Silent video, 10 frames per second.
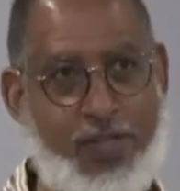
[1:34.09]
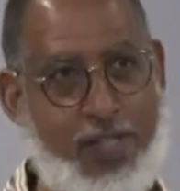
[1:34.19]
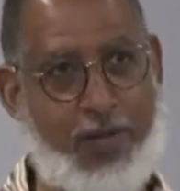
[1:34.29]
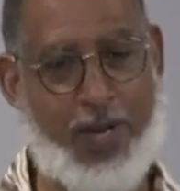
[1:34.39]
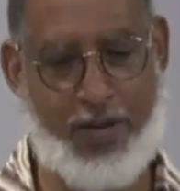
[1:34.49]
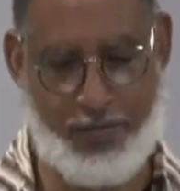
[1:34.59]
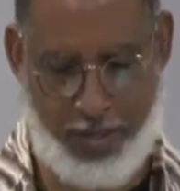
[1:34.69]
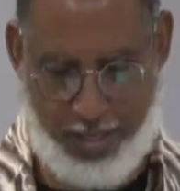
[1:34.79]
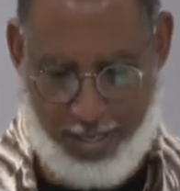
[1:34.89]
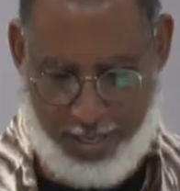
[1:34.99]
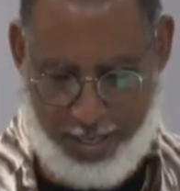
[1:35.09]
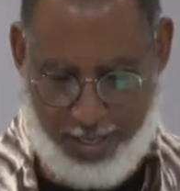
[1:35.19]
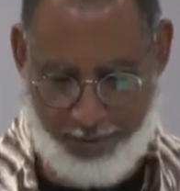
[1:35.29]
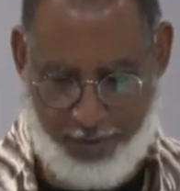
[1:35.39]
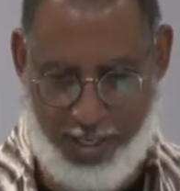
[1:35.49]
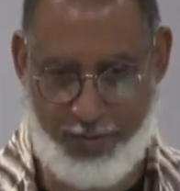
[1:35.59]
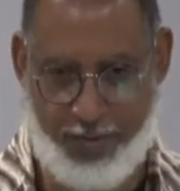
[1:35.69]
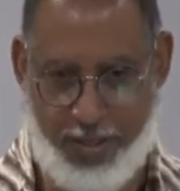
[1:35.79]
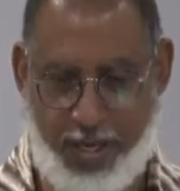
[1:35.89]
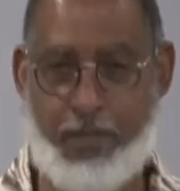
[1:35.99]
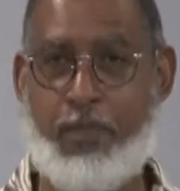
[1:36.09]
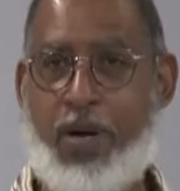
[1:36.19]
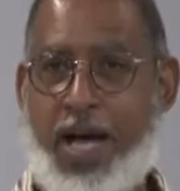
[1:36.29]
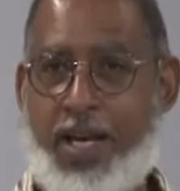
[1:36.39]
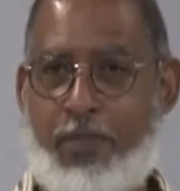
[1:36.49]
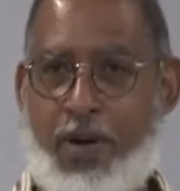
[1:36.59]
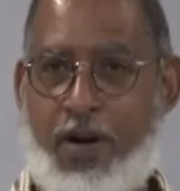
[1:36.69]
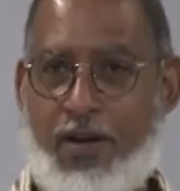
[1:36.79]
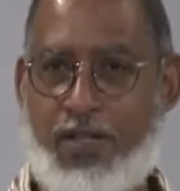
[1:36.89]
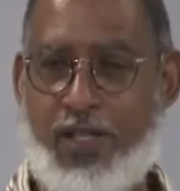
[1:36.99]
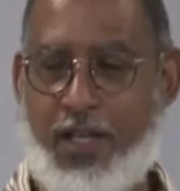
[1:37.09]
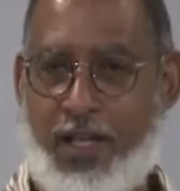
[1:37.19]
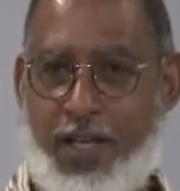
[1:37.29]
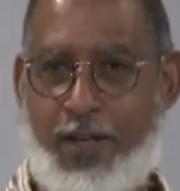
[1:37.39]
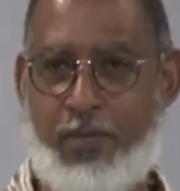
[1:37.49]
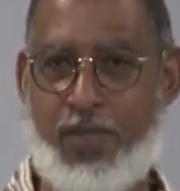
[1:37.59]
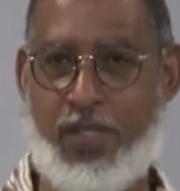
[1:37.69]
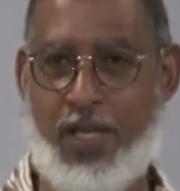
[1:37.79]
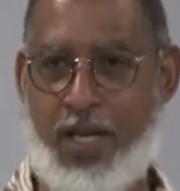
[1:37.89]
Some have uh, given up body parts and limbs.